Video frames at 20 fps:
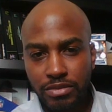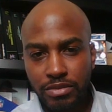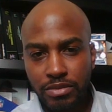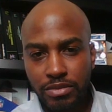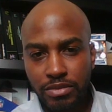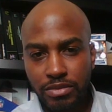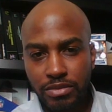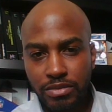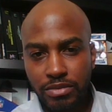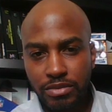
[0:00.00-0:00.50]

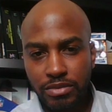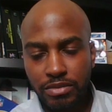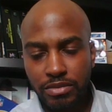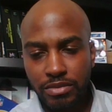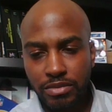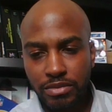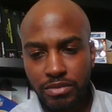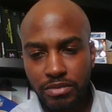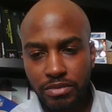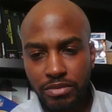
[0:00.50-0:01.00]
identify the
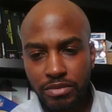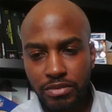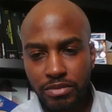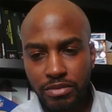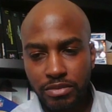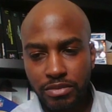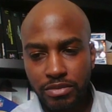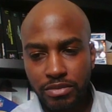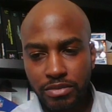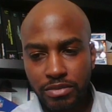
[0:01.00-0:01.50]
issues.
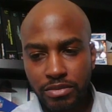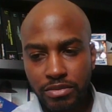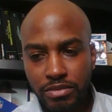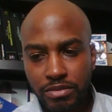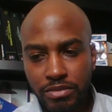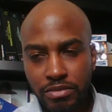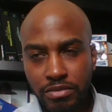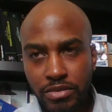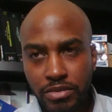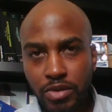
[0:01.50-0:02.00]

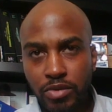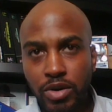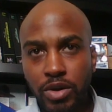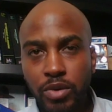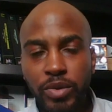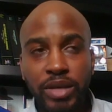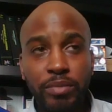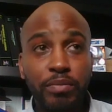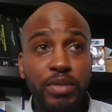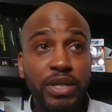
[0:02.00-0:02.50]
Well,
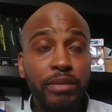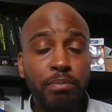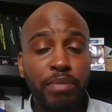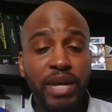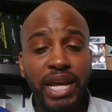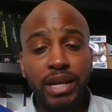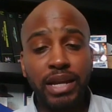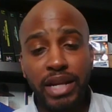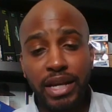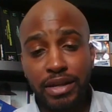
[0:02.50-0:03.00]
we put
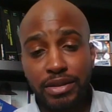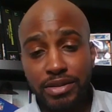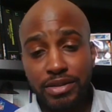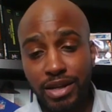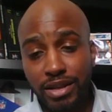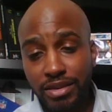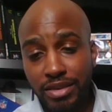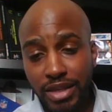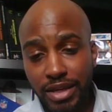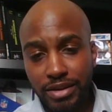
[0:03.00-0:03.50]
band aids
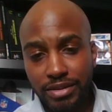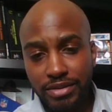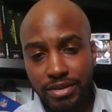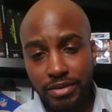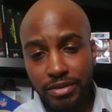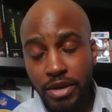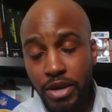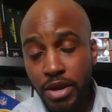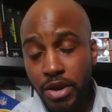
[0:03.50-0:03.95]
on things